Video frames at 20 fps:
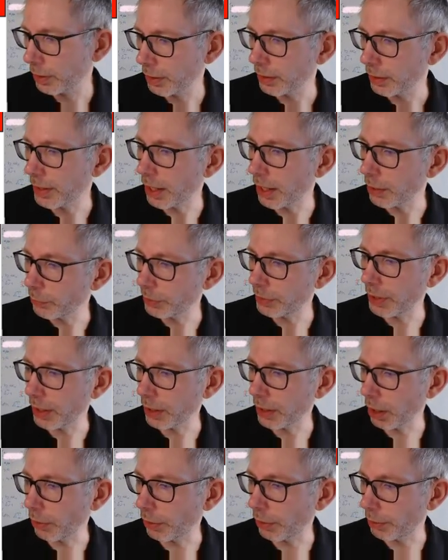Then we
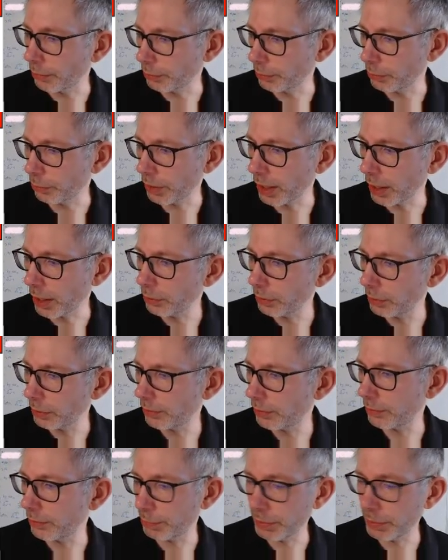take our UK
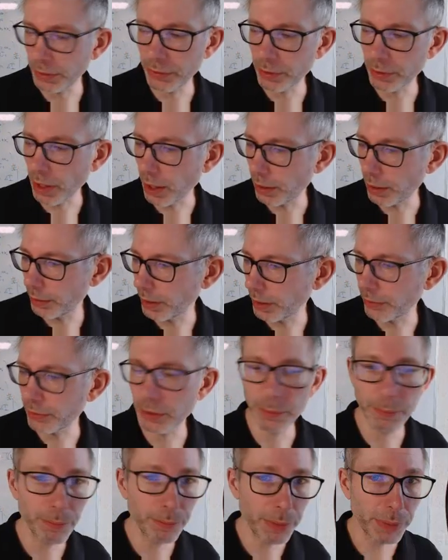goods, P star, that's
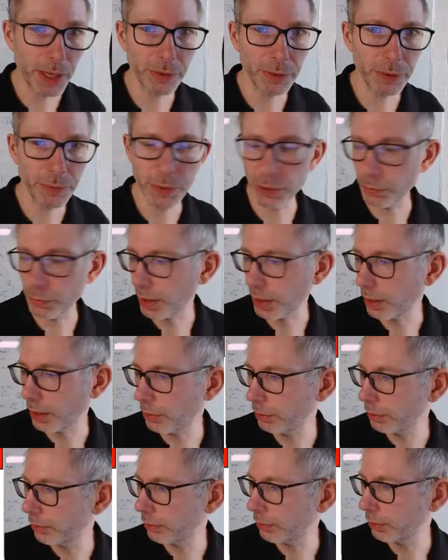the price of the UK
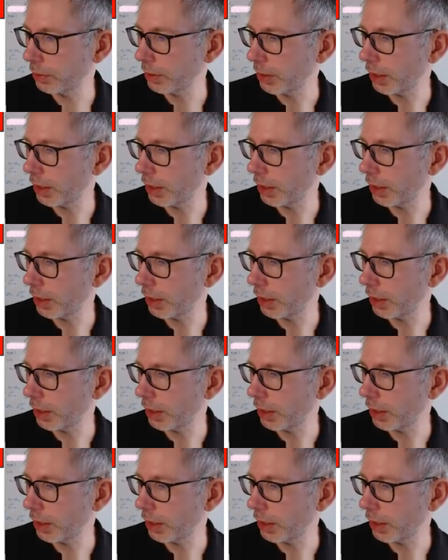goods,